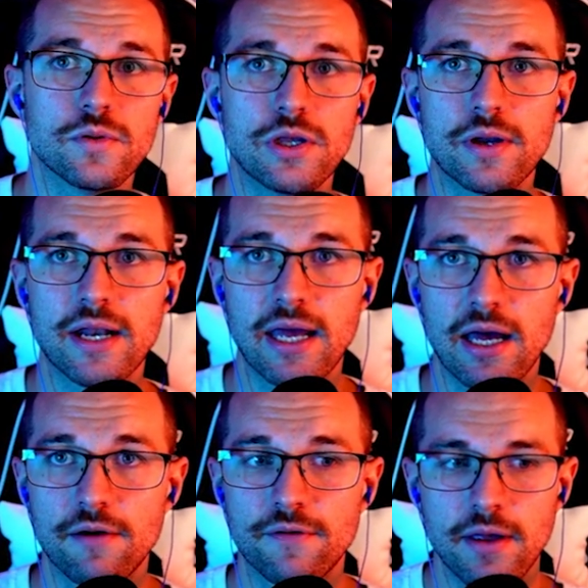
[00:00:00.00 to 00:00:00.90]
You can
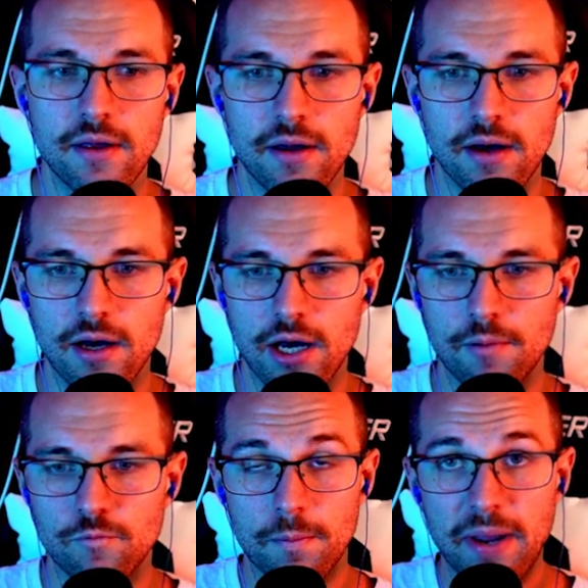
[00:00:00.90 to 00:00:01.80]
have
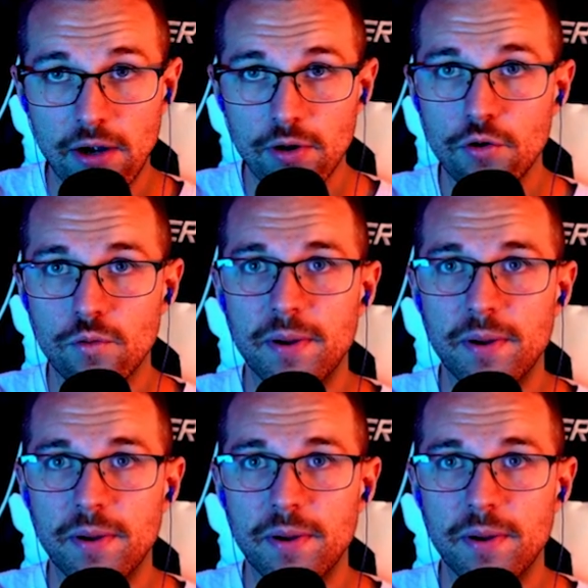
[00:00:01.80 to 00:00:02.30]
Reparo.